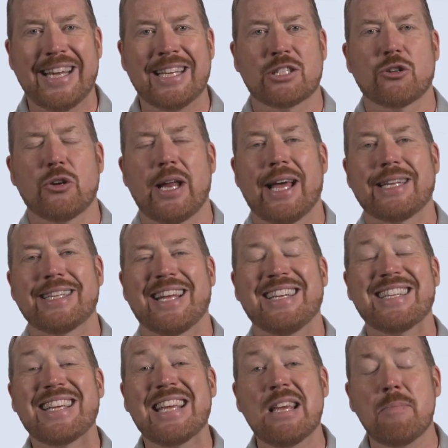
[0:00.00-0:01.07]
internet,
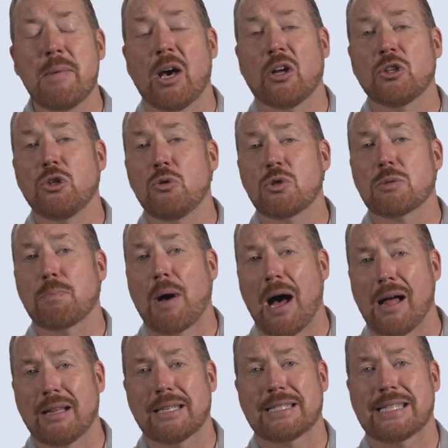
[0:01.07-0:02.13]
and email use
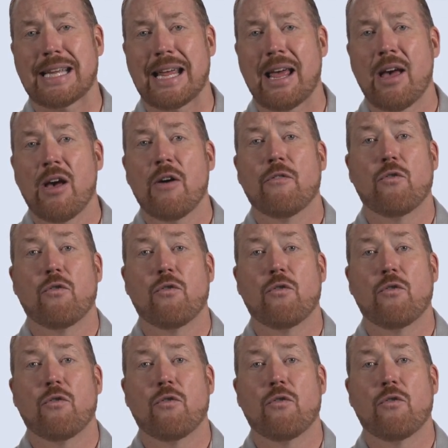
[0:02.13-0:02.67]
policy